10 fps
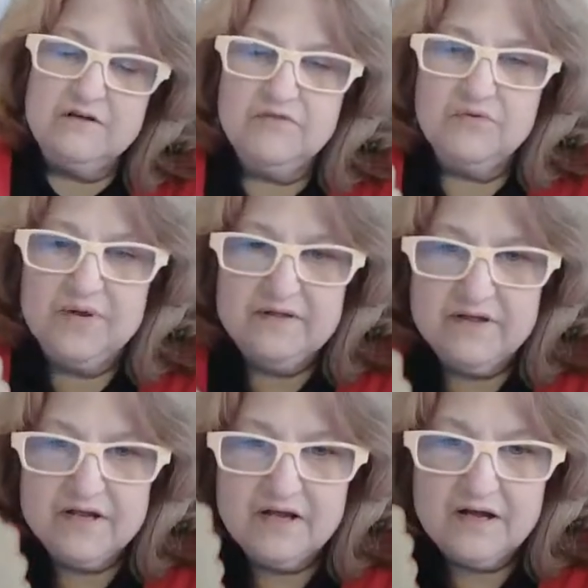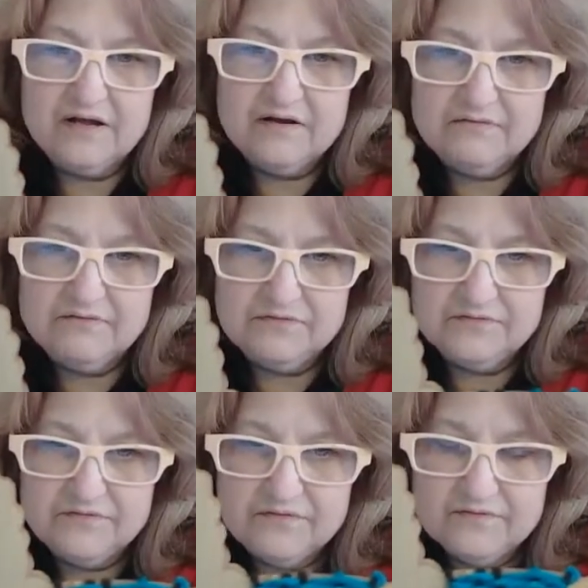of the weaving of
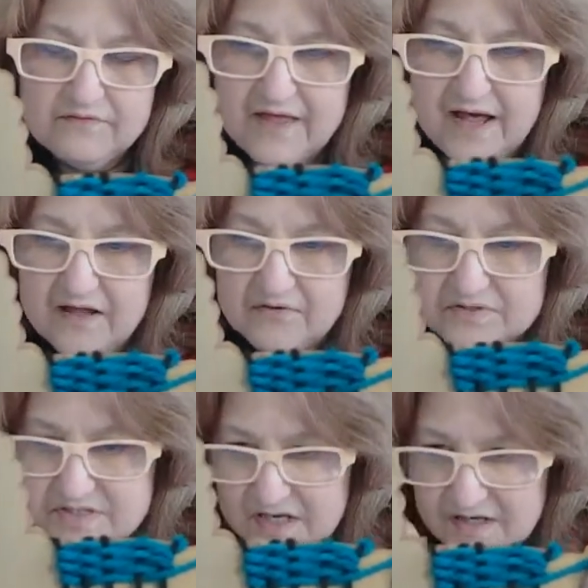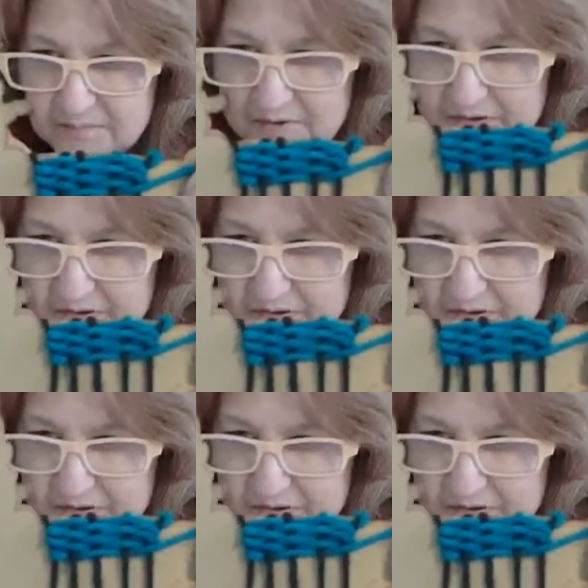that on top.